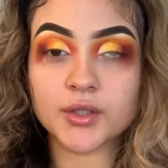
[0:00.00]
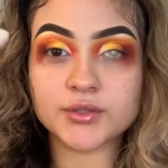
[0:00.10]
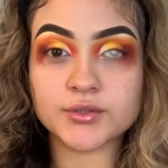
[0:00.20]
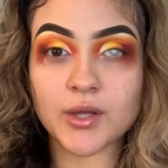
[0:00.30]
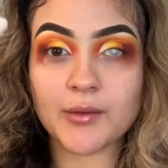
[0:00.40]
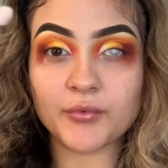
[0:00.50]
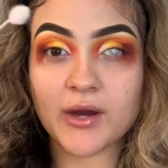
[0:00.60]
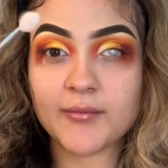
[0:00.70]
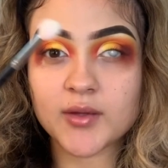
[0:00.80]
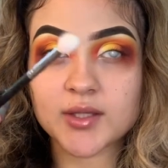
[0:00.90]
So I'm
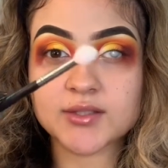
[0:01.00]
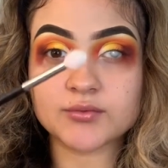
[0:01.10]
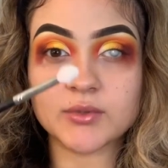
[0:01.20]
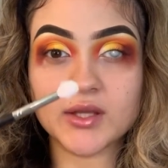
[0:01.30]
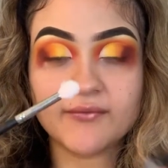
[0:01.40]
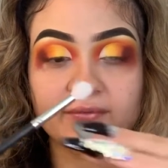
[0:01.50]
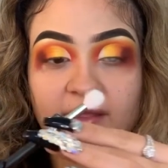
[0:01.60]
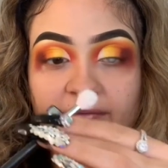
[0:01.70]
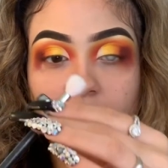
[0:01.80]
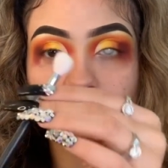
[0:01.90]
grabbing this really
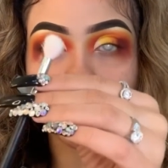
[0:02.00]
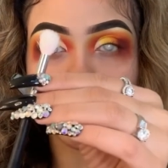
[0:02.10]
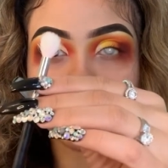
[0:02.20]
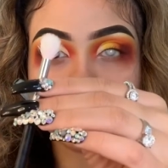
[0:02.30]
fluffy brush,